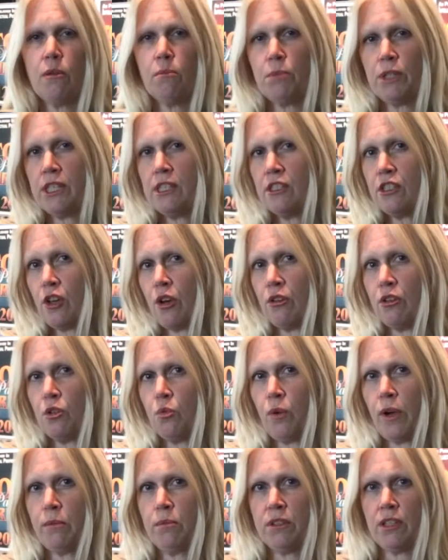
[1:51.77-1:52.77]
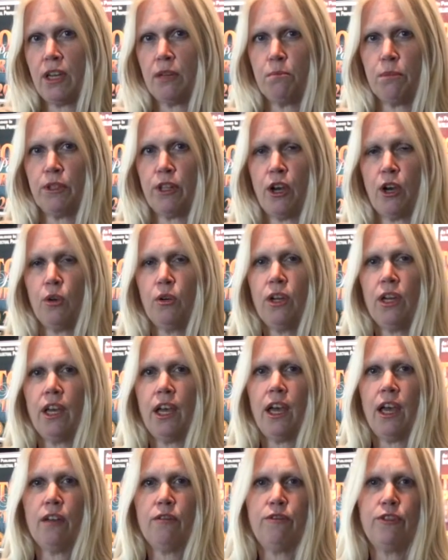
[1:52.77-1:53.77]
please go to the website below
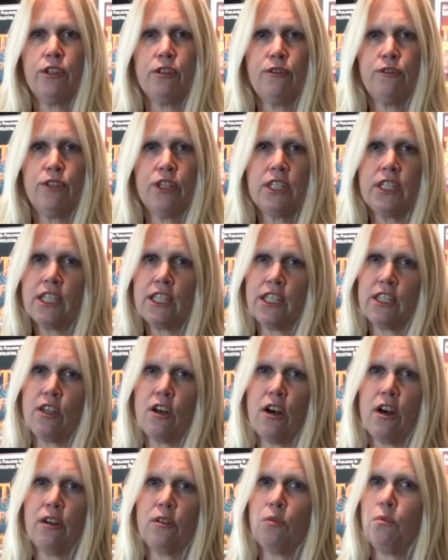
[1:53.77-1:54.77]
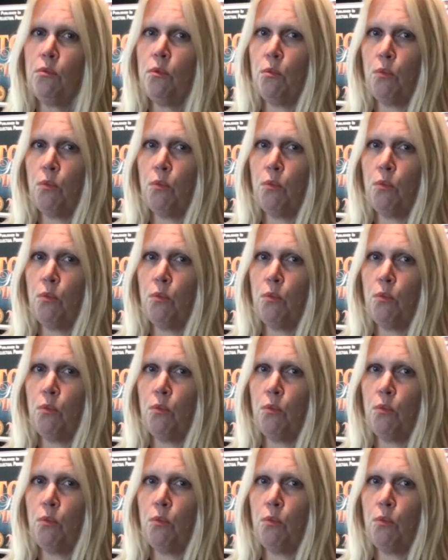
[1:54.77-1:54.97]
and feel free to click on